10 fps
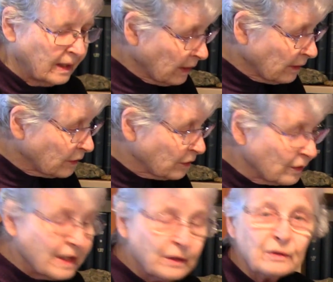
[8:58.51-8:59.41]
There are
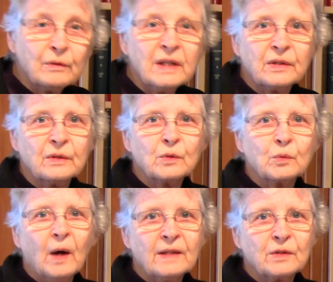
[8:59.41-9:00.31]
three good reasons
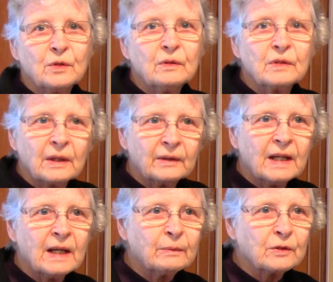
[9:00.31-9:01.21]
why students are
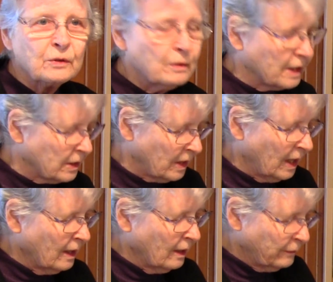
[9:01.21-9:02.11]
unable to do this.
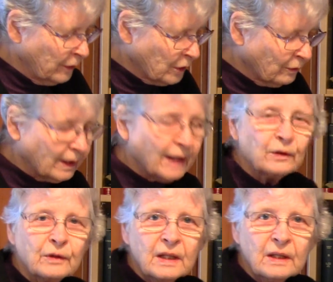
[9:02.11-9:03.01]
First of all, they
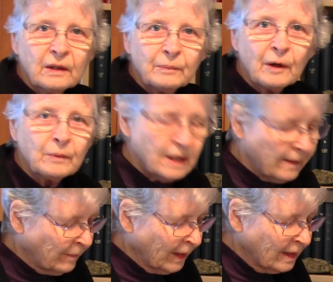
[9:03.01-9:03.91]
hear it
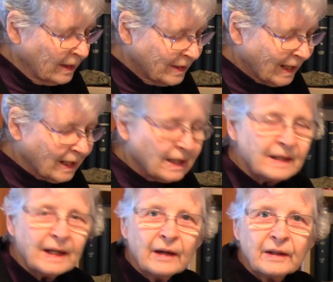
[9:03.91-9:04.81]
properly. Secondly,
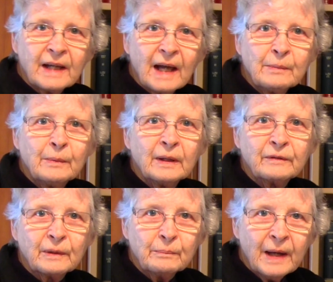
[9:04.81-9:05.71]
they're incapable
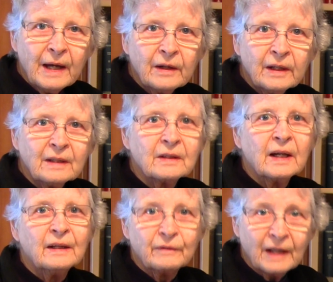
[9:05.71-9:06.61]
of comparing it,
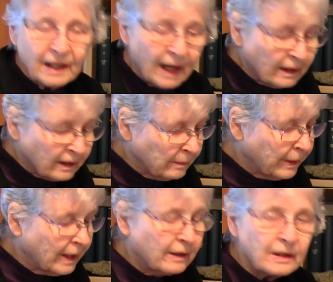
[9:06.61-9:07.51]
and if they can
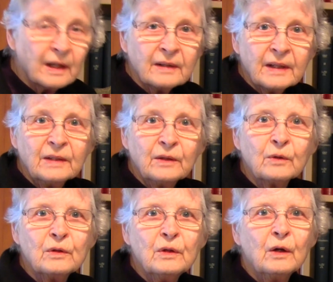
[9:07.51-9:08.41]
compare it, they
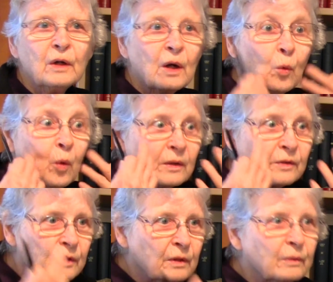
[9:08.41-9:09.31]
don't know what
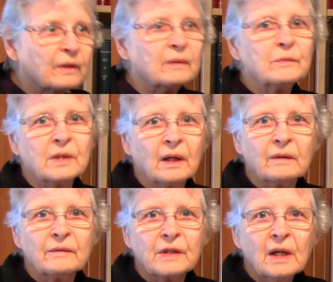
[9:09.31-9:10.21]
to do with
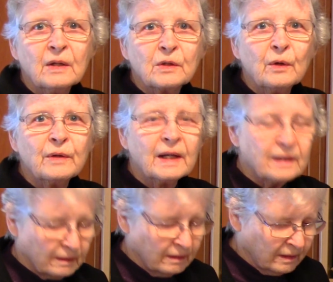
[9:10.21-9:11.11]
themselves so
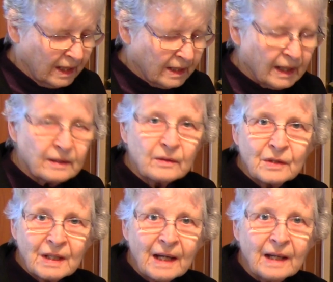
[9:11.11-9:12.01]
that they can
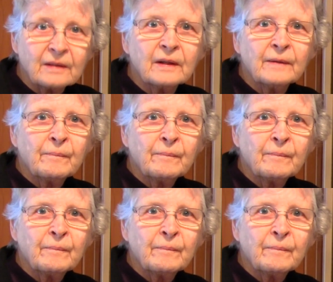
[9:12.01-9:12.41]
say it.